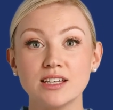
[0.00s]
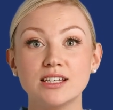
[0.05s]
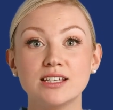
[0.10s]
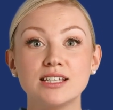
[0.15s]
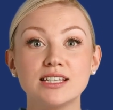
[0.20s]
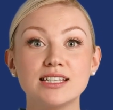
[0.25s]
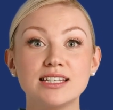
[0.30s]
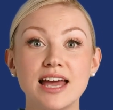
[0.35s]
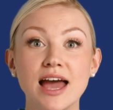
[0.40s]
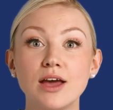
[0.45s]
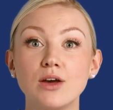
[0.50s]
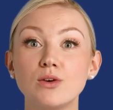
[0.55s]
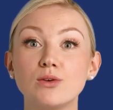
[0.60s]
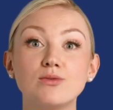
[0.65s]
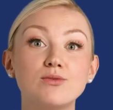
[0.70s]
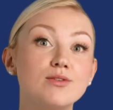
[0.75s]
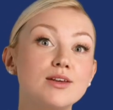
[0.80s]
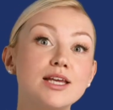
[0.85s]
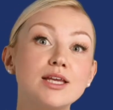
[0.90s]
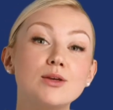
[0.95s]
to tackle
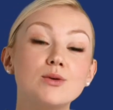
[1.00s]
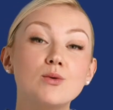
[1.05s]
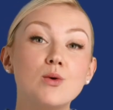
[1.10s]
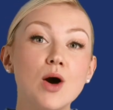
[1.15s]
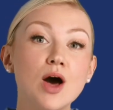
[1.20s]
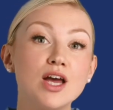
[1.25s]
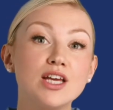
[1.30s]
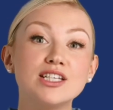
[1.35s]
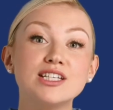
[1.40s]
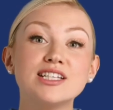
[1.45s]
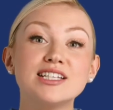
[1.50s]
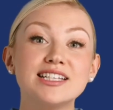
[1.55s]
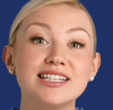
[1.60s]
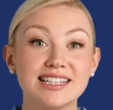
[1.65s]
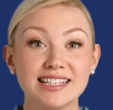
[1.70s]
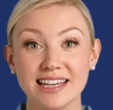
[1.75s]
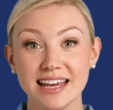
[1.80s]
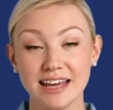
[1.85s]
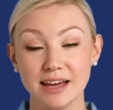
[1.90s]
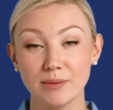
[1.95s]
real-world
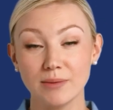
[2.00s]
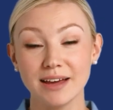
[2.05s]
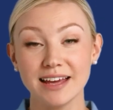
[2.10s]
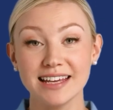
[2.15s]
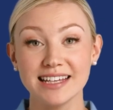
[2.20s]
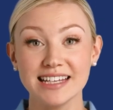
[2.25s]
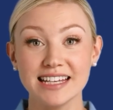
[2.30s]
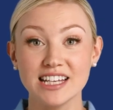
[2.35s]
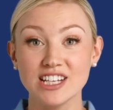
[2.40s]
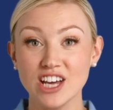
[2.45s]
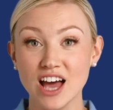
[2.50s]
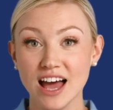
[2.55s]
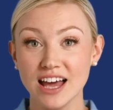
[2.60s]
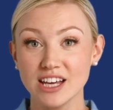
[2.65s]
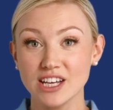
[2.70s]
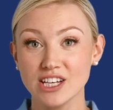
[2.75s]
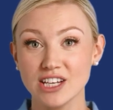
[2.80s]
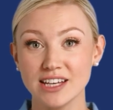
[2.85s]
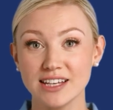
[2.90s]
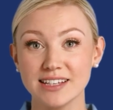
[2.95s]
sustainability
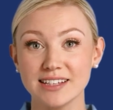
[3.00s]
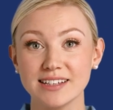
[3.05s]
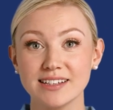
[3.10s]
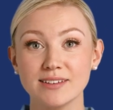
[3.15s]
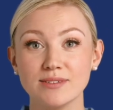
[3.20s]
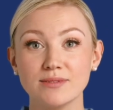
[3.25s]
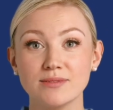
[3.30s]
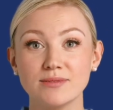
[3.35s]
challenges.